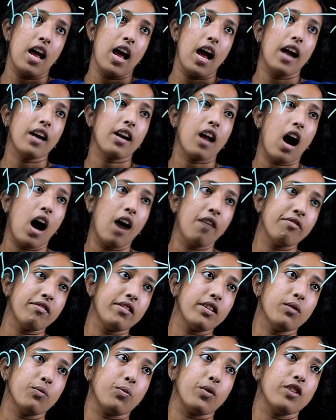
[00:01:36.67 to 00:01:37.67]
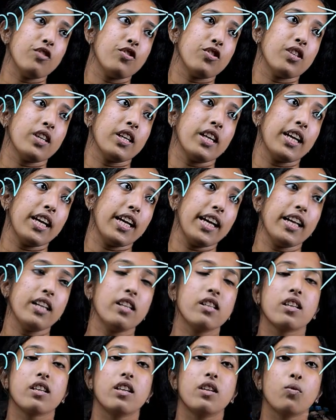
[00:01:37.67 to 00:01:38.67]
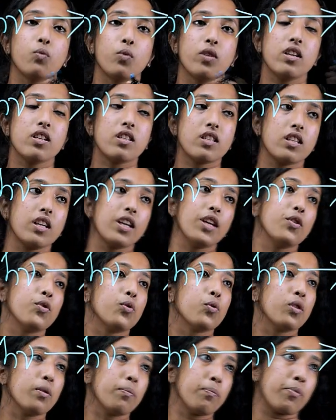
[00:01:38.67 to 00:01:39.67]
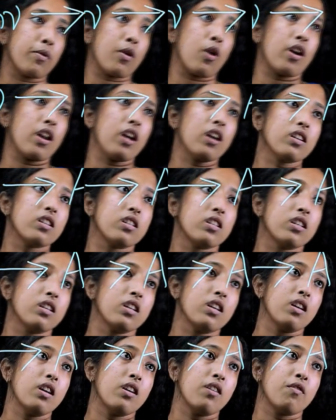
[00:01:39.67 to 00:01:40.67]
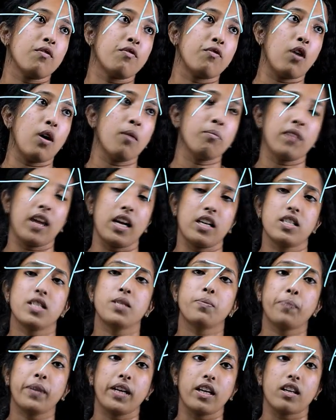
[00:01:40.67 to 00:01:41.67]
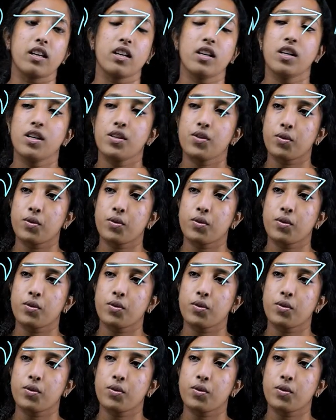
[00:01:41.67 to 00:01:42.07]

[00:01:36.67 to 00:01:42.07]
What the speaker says: and after which it converts into the product form, that is P.